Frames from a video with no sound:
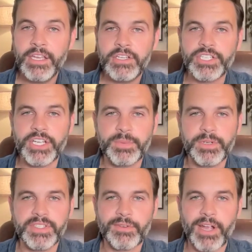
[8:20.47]

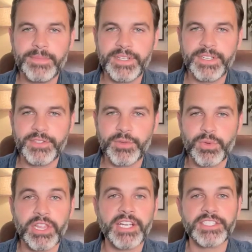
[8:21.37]
Shakespeare describes it as the
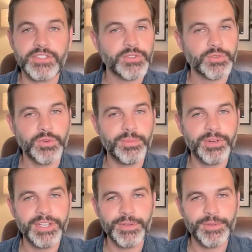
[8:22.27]
reluctant
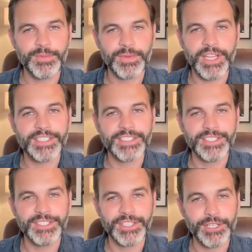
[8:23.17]
schoolboy who's
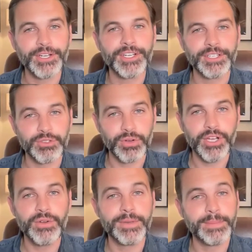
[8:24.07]
reluctant to learn and
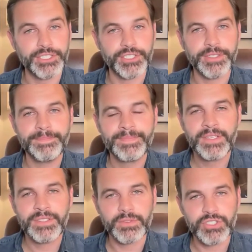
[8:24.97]
grow and mature.
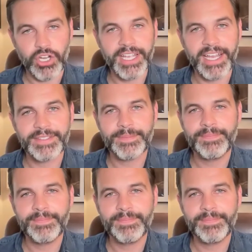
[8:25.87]
So sarcasm.